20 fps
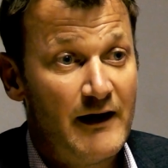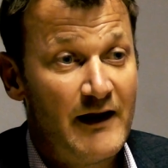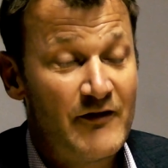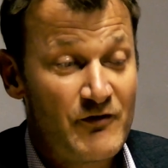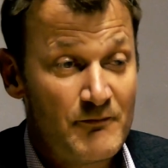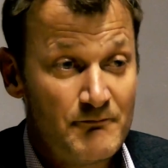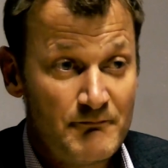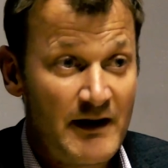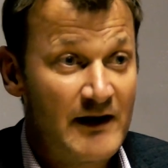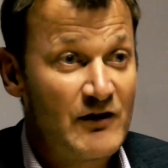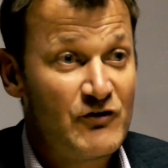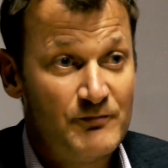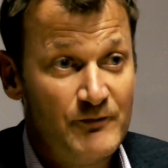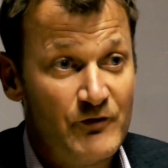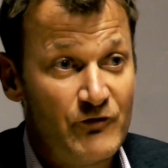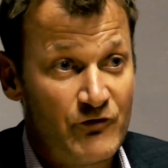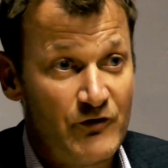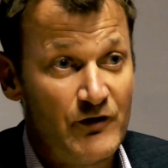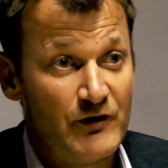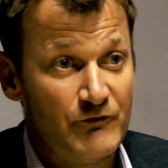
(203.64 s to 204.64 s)
It's a
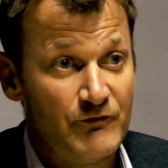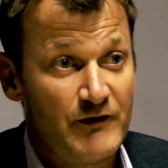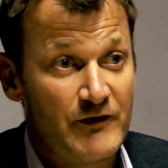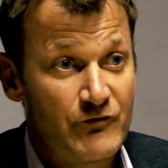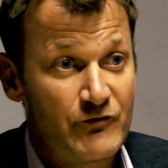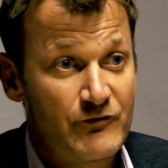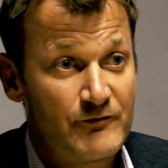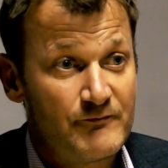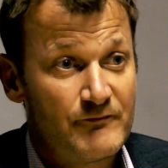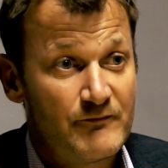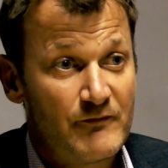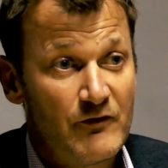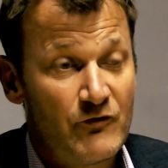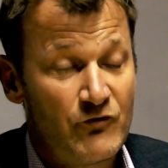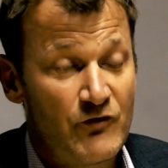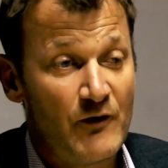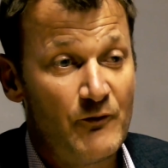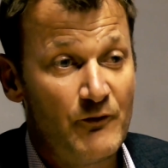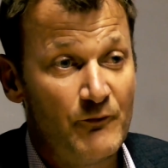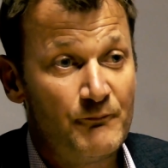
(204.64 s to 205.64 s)
management service.
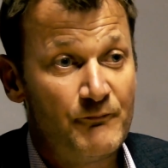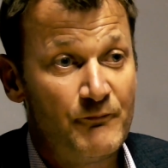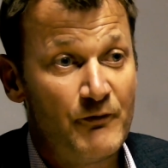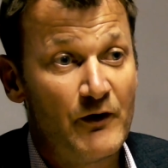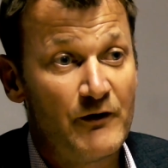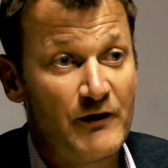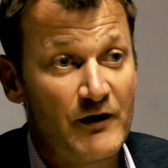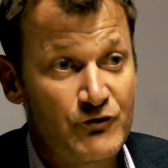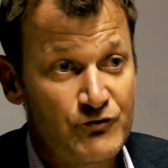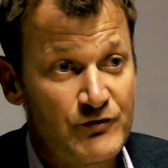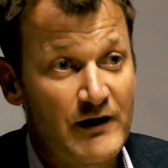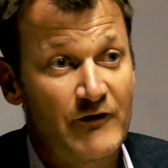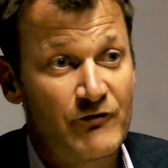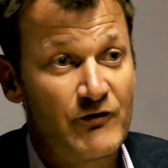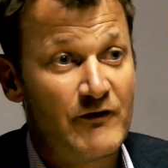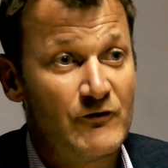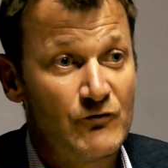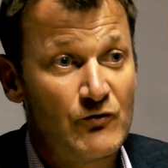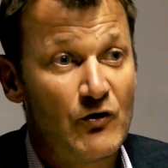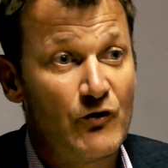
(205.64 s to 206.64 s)
So by
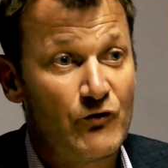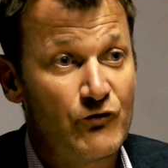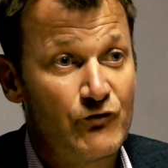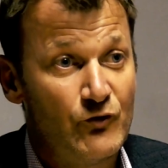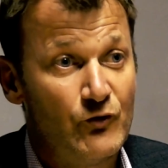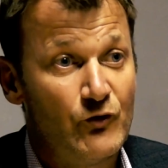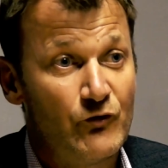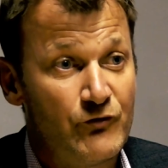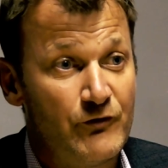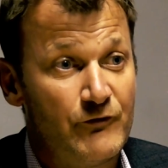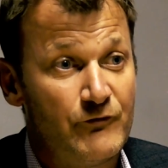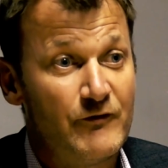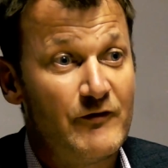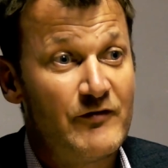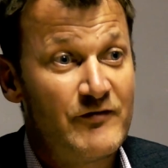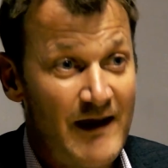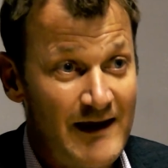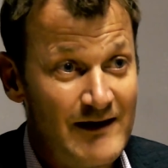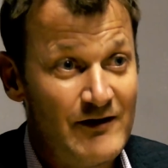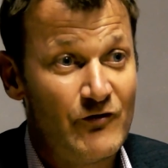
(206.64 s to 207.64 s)
attracting the right sort of
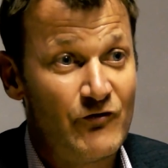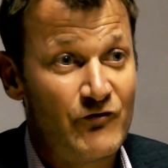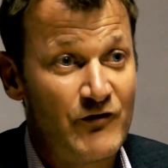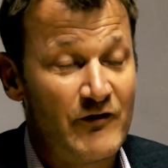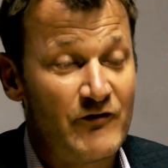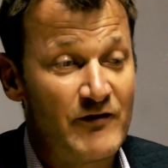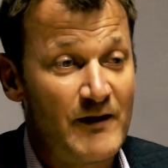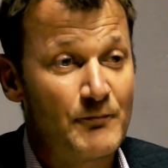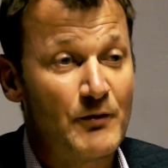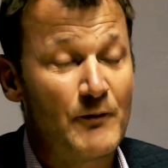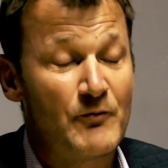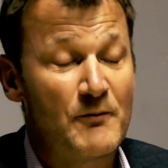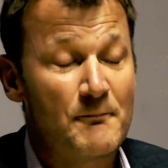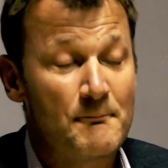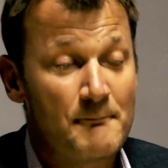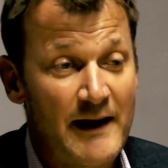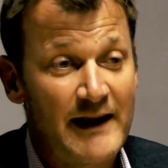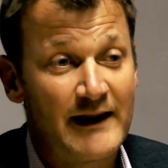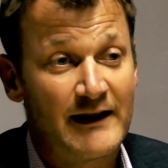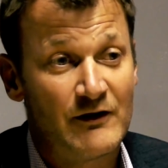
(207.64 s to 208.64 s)
tenants into the property,
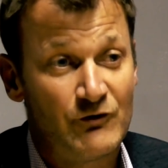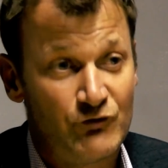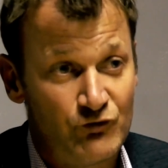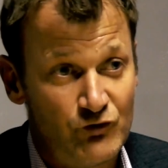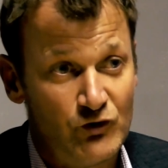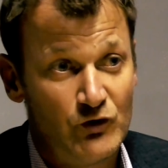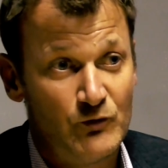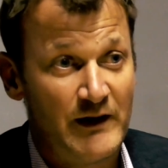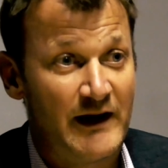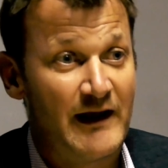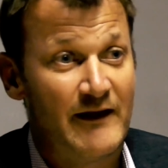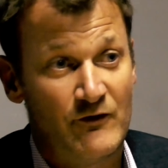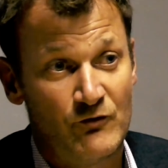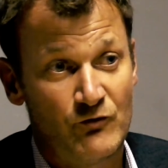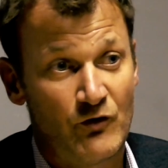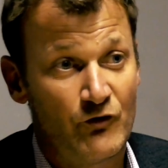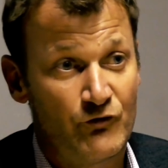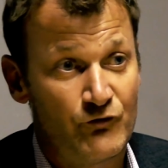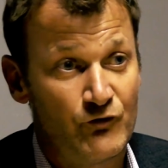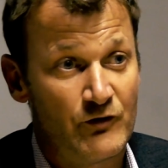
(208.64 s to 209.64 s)
making sure we get the
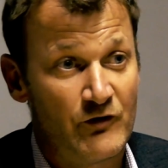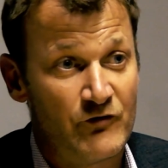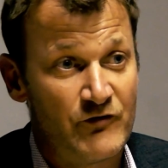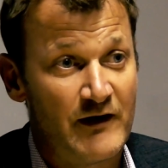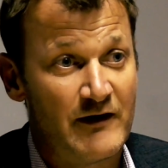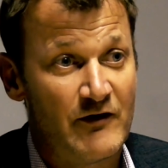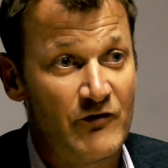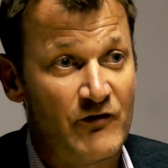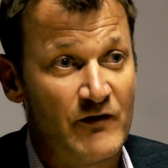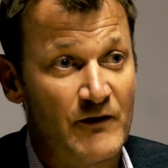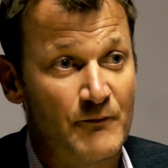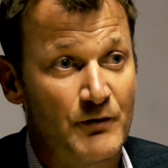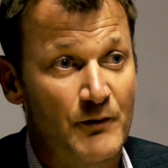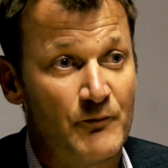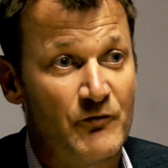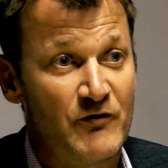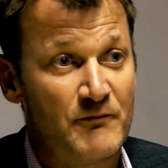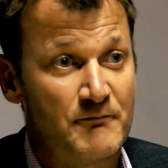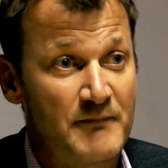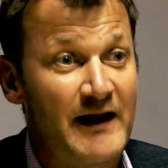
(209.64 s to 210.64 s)
right sort of tenants in the
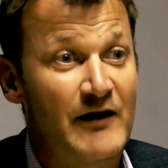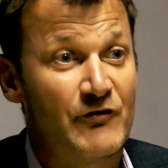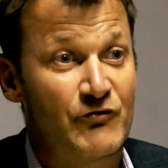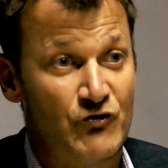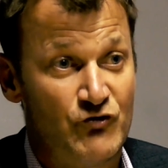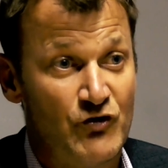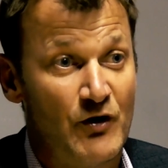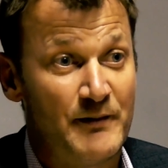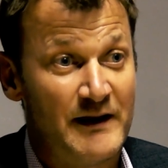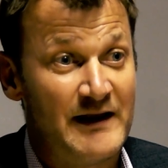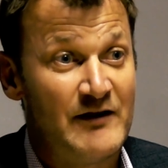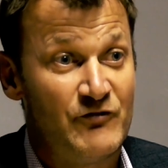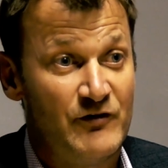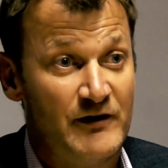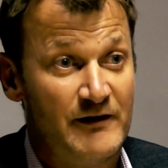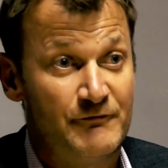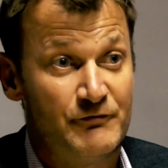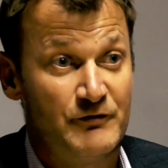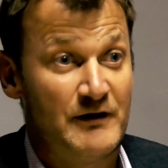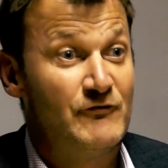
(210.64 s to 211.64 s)
property makes the job
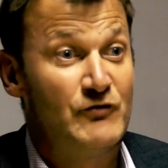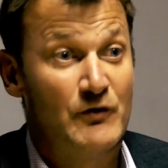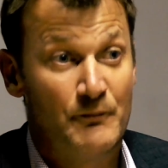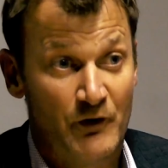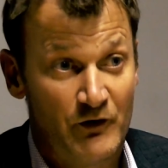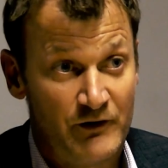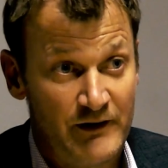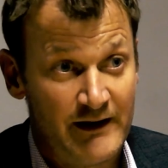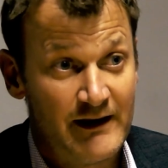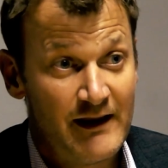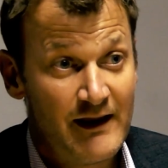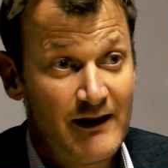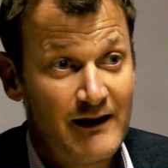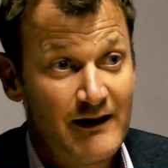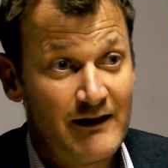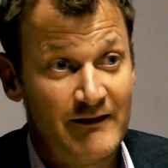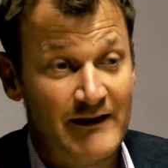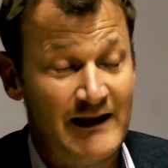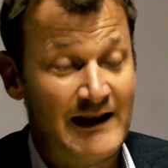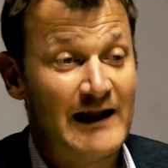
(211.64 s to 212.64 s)
easier for everybody.
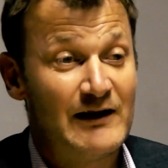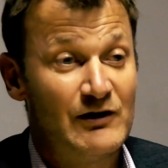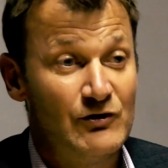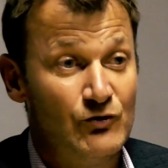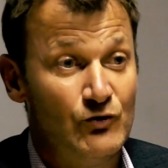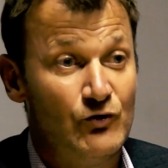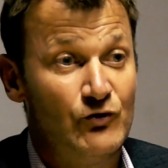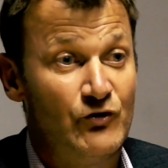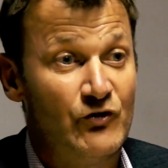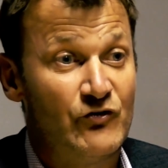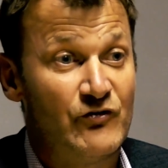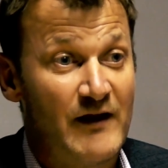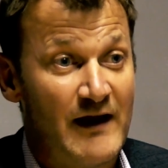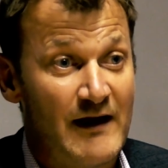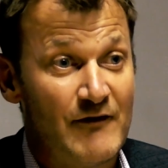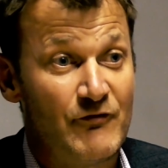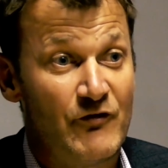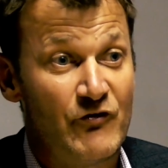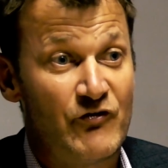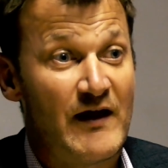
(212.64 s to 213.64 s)
The landlord doesn't
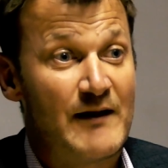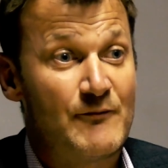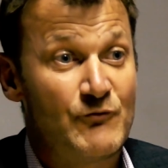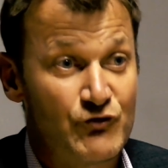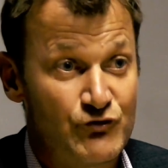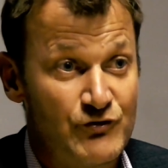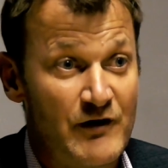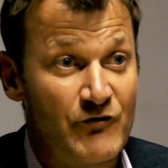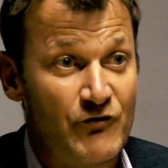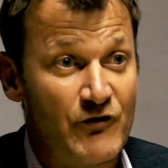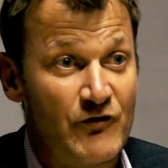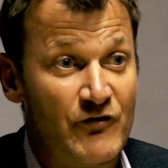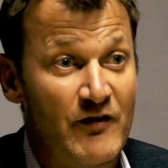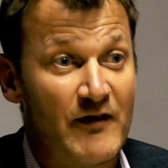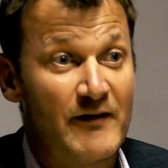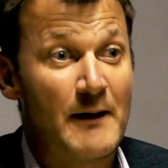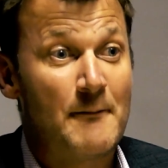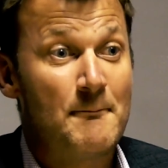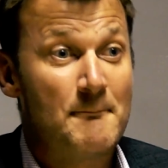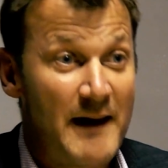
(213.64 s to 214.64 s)
have the same stresses
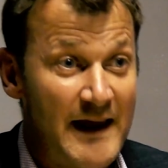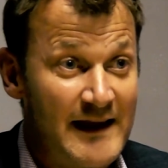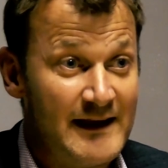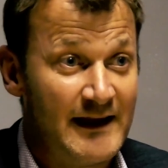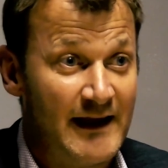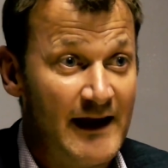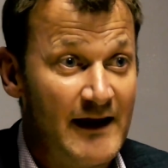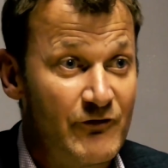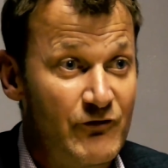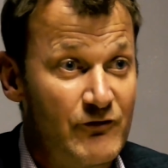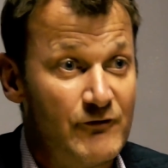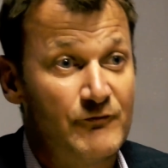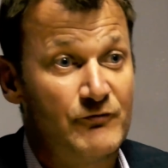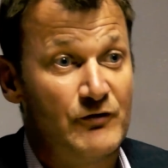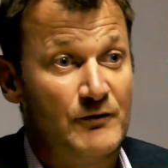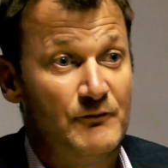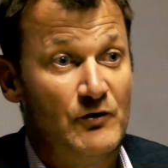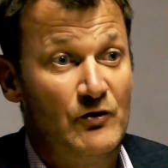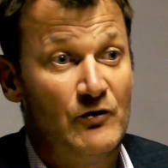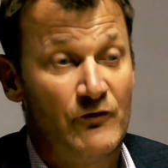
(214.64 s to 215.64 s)
that they may get
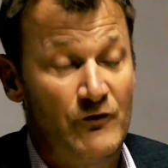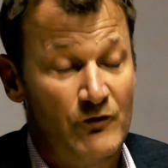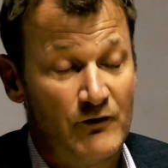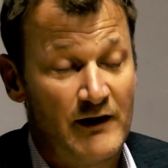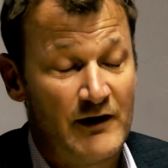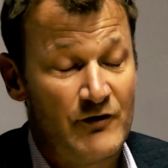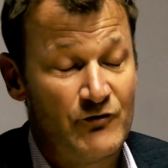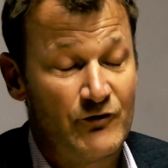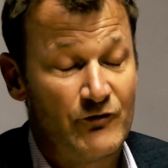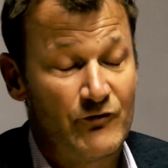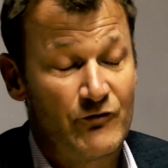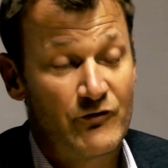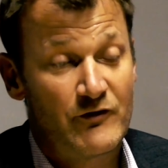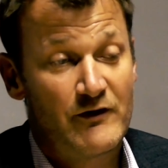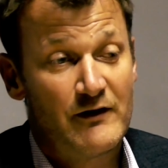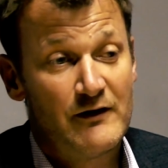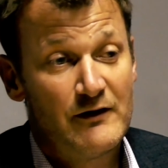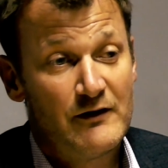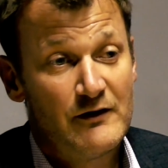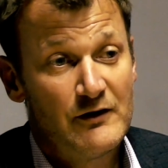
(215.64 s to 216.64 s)
from other agents.
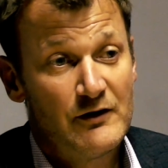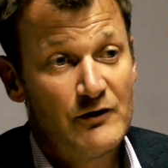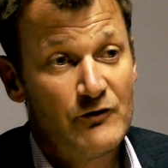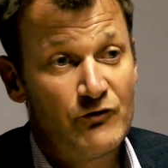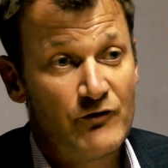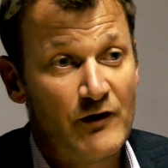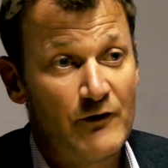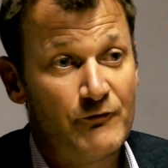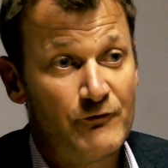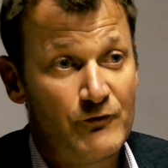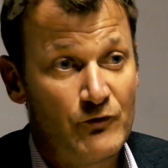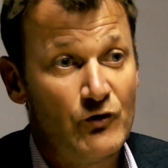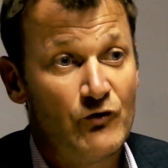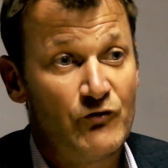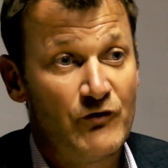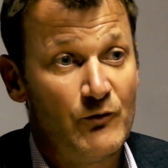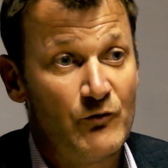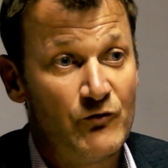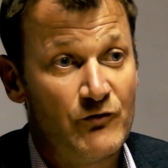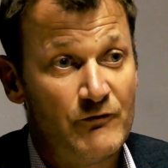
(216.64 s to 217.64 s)
So for
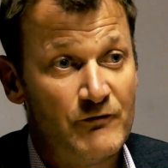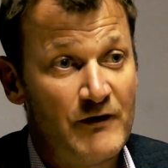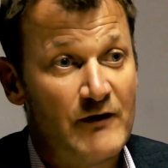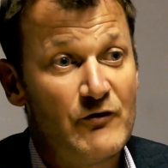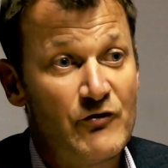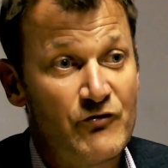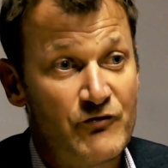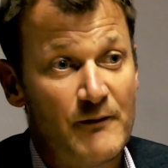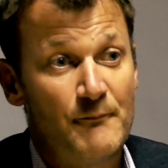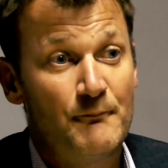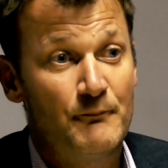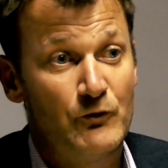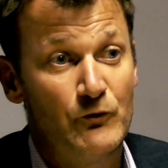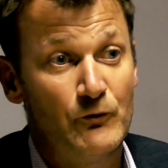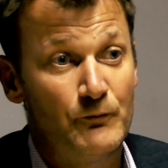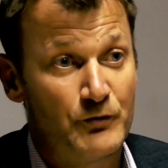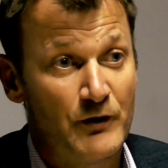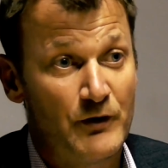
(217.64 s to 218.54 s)
us, it was a very simple